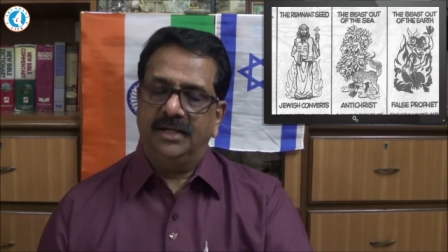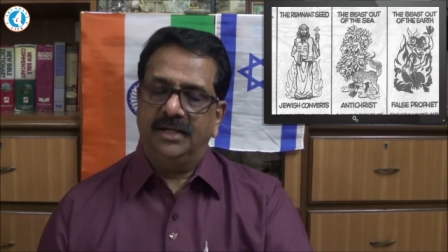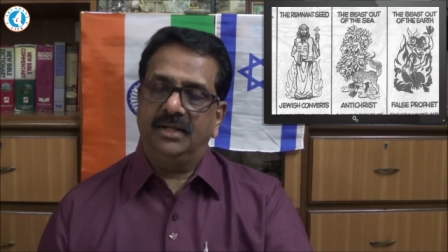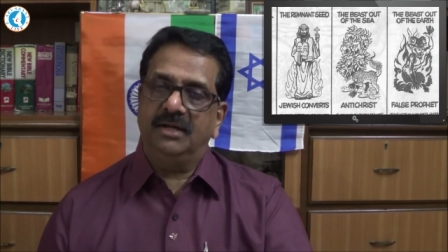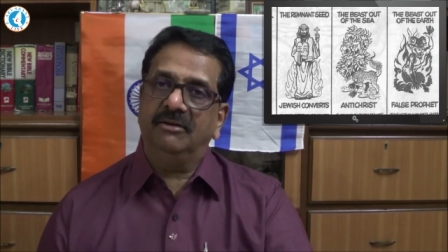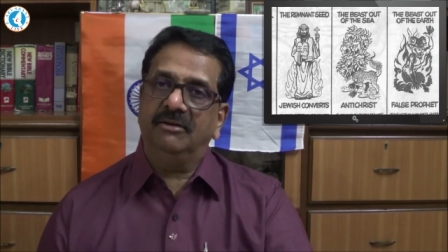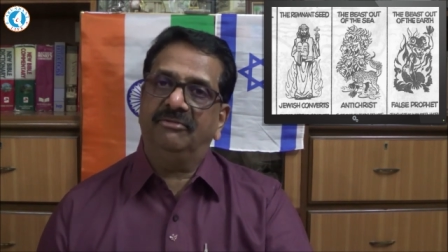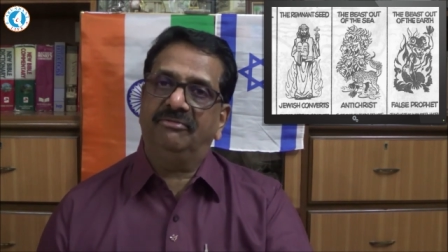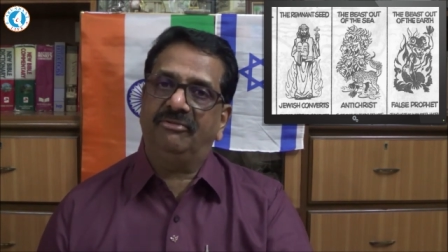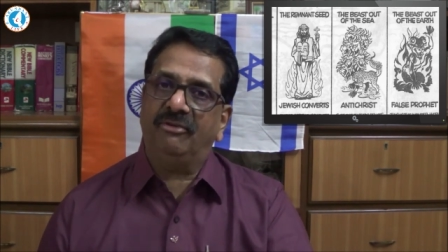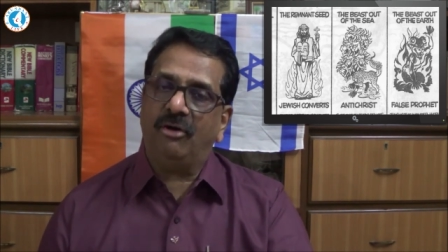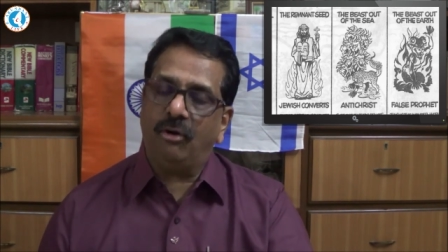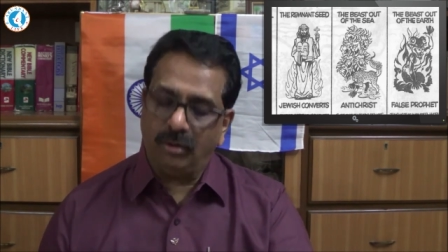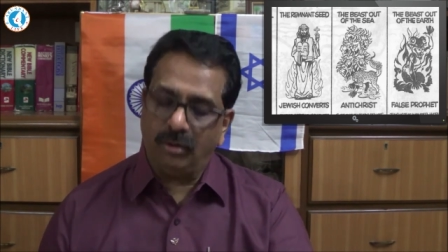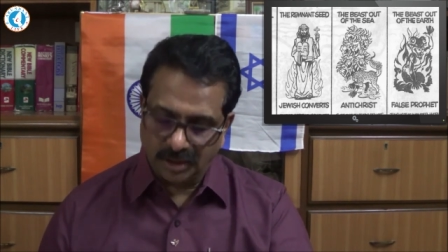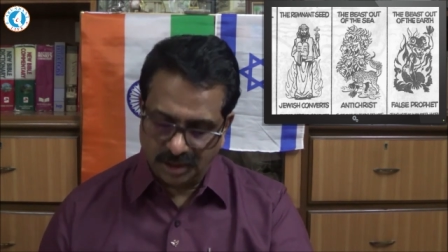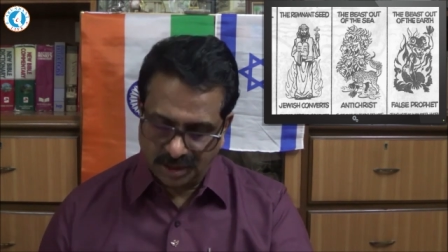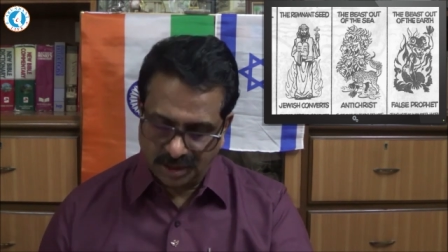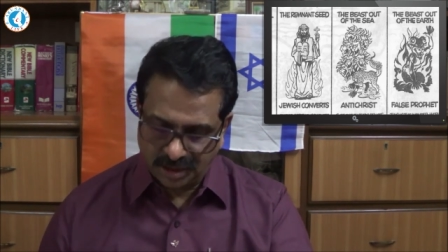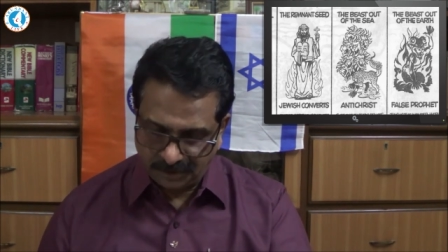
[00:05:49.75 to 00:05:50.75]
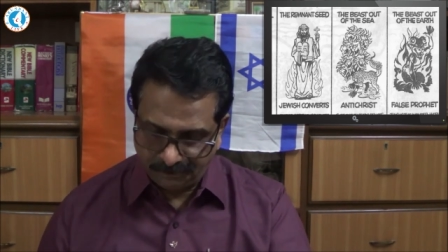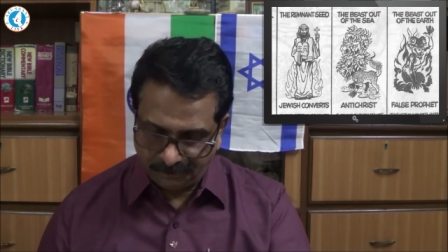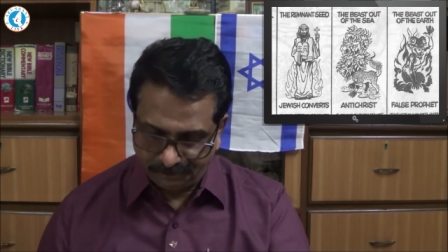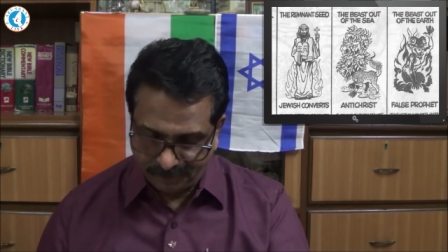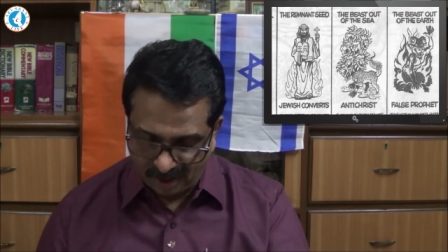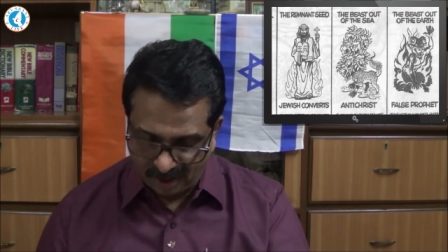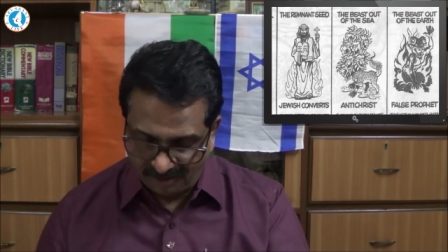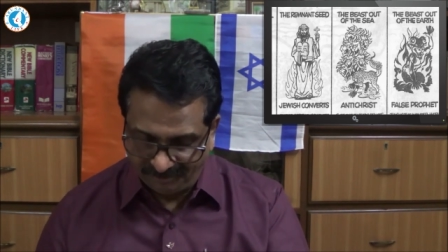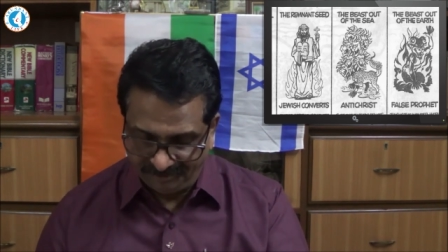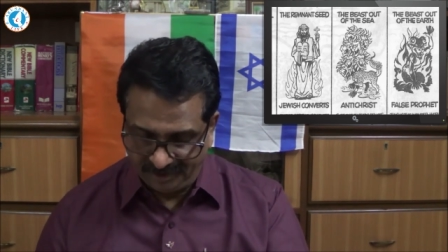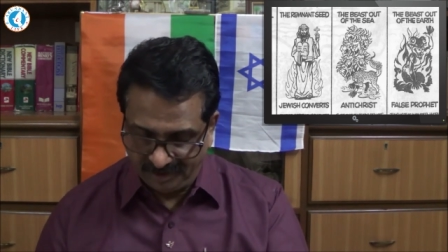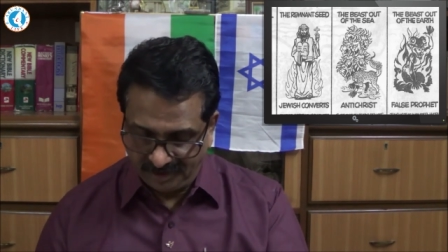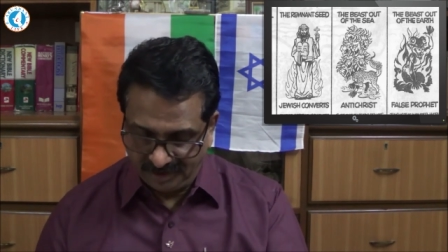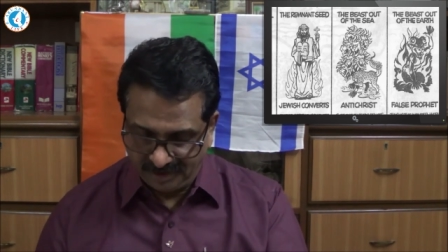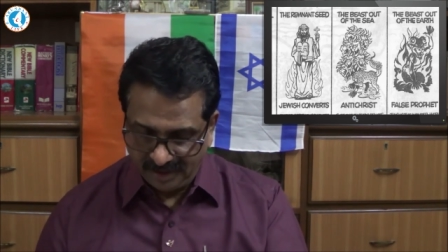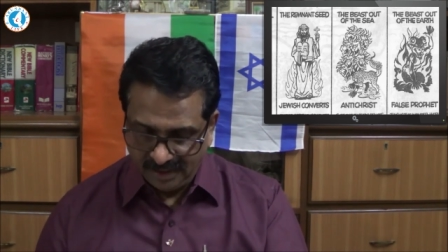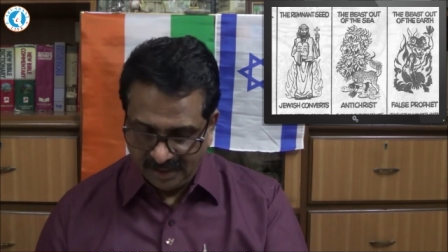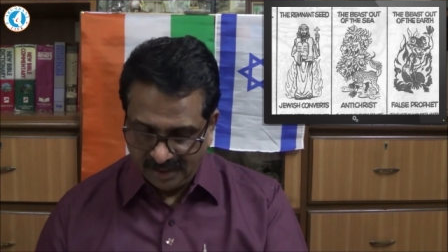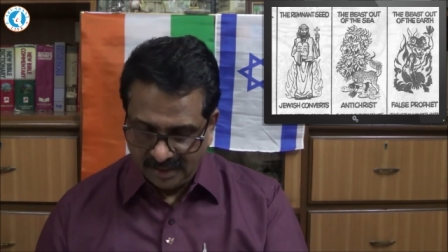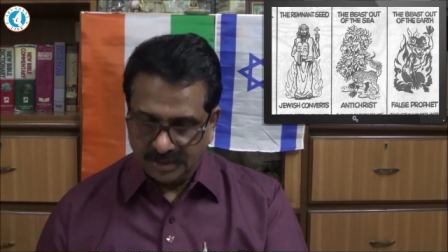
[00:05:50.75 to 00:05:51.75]
the false
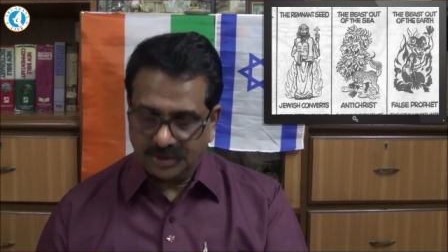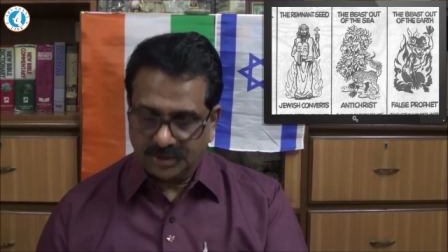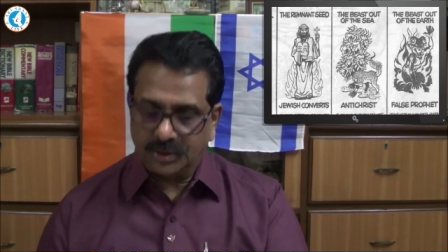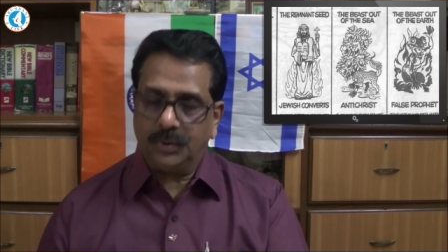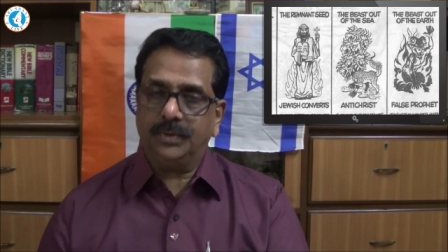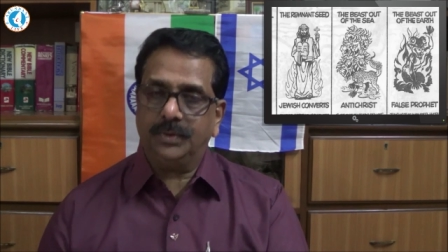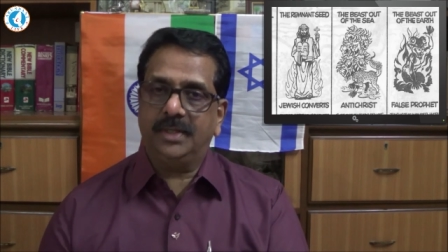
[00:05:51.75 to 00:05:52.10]
prophet. So